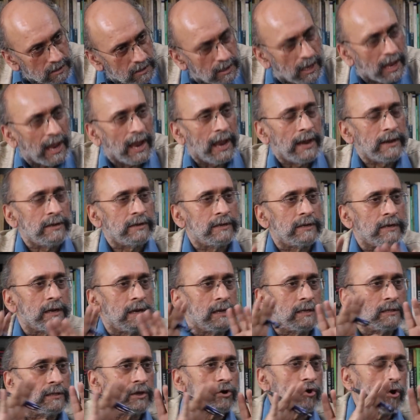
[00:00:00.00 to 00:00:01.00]
and
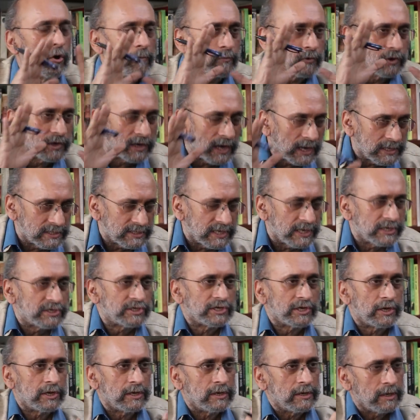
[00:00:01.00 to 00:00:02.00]
the
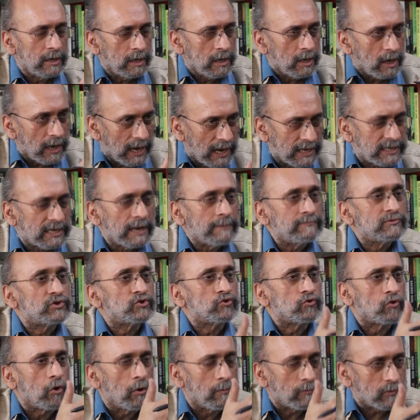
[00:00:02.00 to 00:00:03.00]
corporatization, attempts
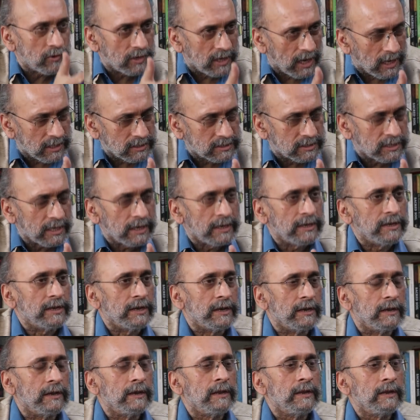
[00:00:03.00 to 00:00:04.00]
to corporatize the
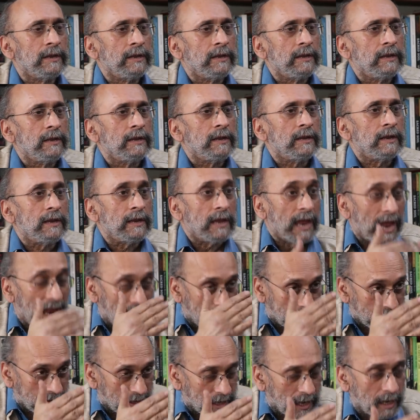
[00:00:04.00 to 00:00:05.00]
Indian
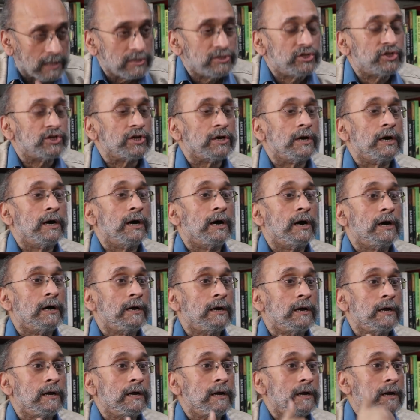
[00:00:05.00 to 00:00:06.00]
agriculture,
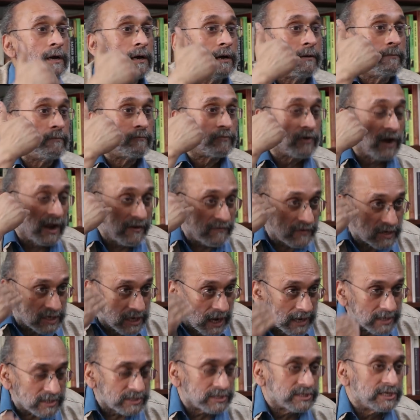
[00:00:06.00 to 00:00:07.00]
mm.
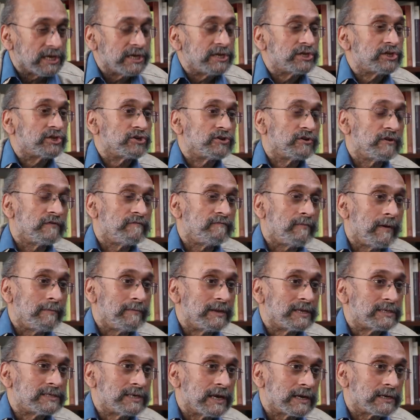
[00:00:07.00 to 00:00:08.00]
privatization of
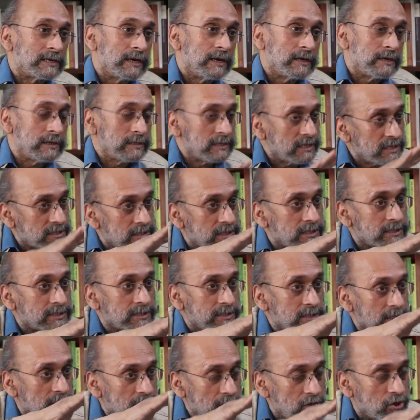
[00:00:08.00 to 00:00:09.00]
public sector. This
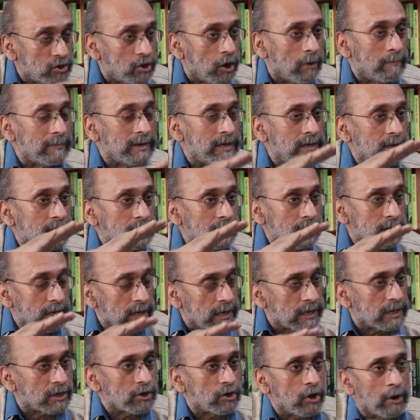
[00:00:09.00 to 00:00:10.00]
is the dominant
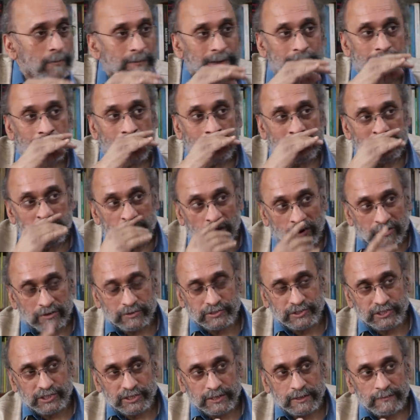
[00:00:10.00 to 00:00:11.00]
economic
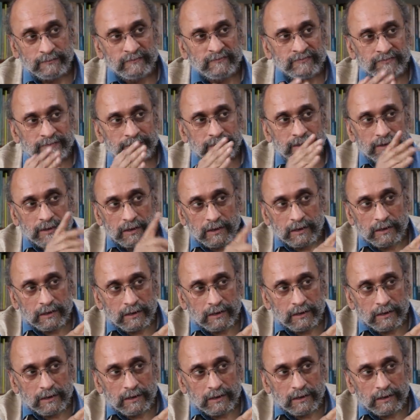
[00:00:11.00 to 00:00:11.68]
ideology. Um,